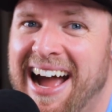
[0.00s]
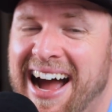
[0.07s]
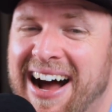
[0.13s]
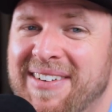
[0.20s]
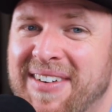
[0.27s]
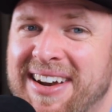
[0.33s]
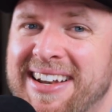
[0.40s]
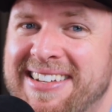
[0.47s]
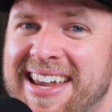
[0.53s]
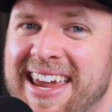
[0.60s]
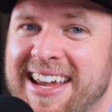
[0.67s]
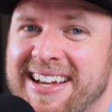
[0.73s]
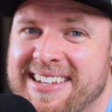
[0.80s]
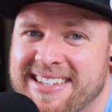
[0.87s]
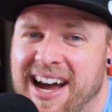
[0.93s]
I'm gonna
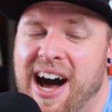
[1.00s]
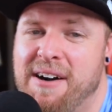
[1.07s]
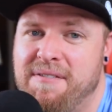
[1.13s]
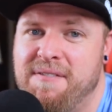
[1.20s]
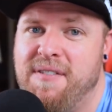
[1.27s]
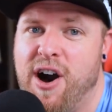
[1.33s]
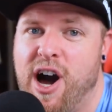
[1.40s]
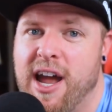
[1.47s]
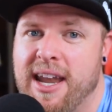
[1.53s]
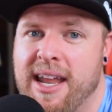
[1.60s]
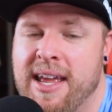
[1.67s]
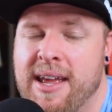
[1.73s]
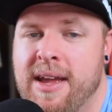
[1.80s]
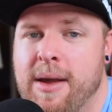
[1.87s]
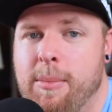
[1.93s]
take a tough fought
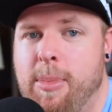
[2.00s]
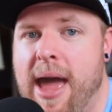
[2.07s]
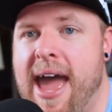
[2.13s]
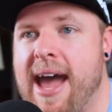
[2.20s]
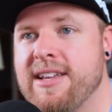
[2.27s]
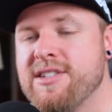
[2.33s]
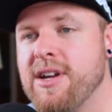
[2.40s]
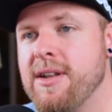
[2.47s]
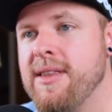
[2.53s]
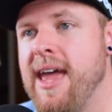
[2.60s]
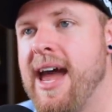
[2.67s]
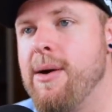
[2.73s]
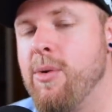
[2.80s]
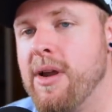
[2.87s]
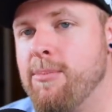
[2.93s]
pass on
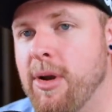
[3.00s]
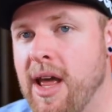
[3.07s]
that one,